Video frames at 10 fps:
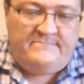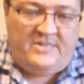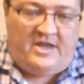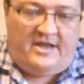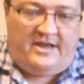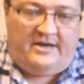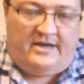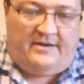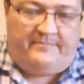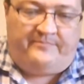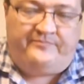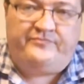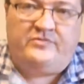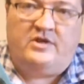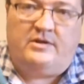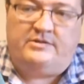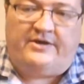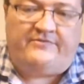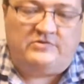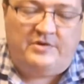
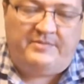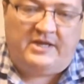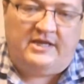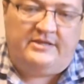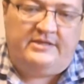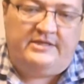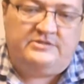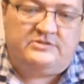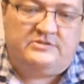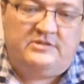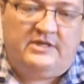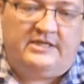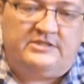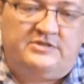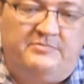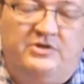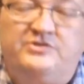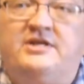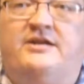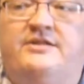the hooks on those. So
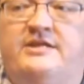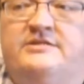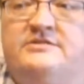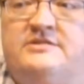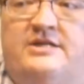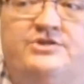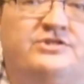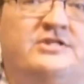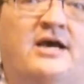I've actually already